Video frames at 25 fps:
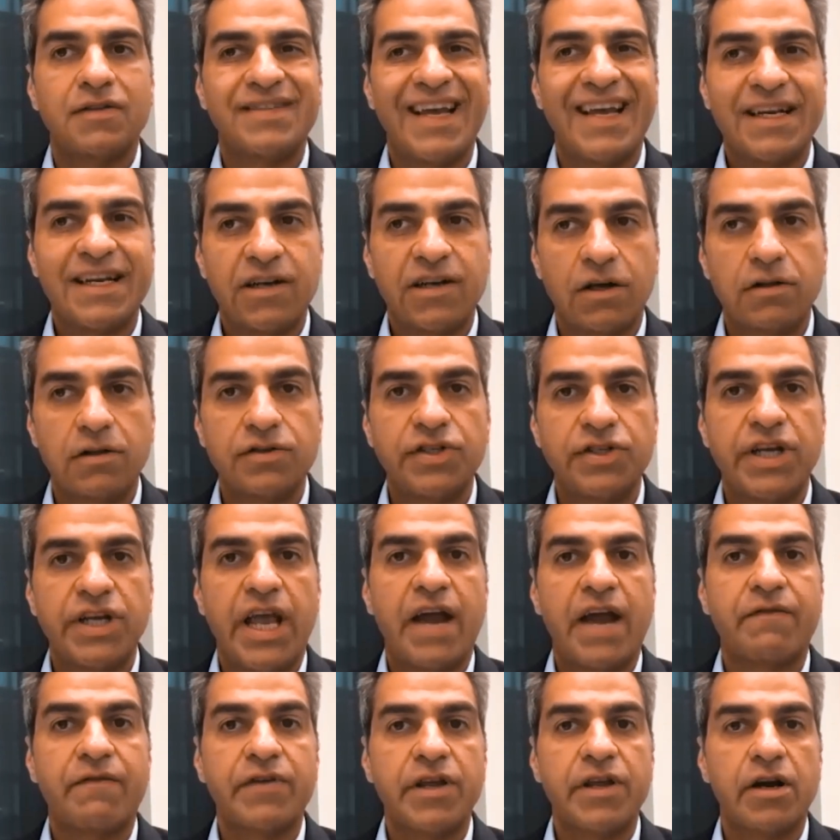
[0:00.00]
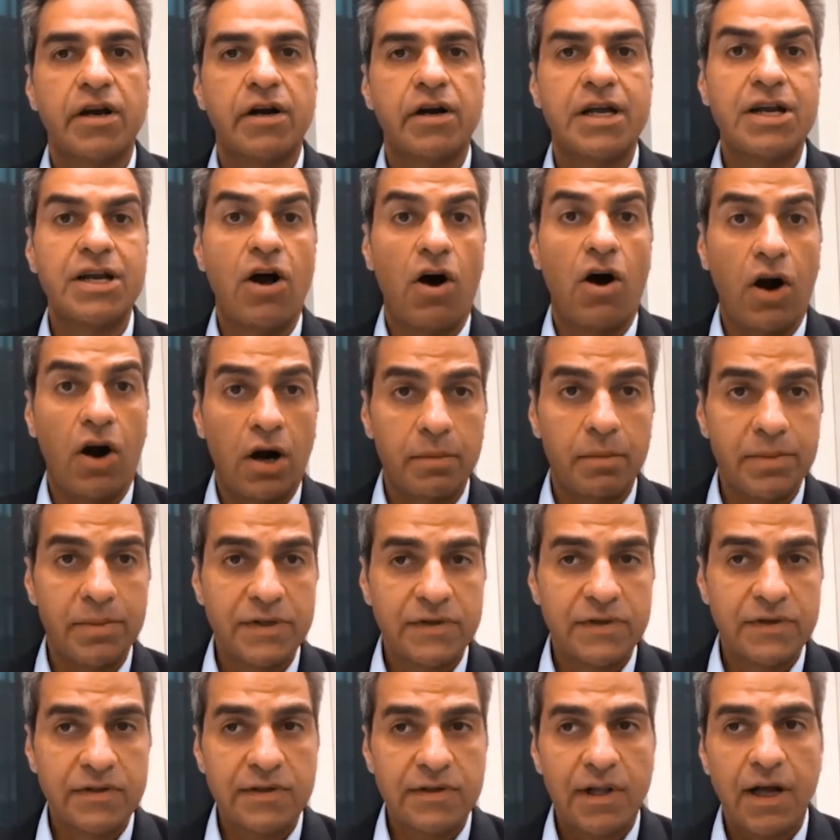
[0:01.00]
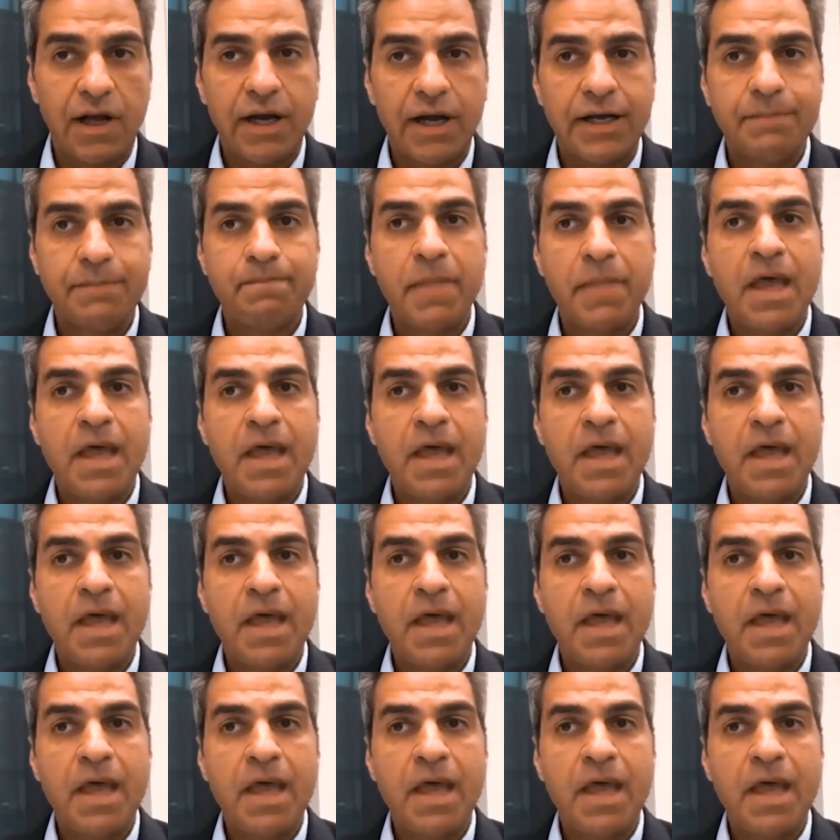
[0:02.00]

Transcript: technology every year in our business line,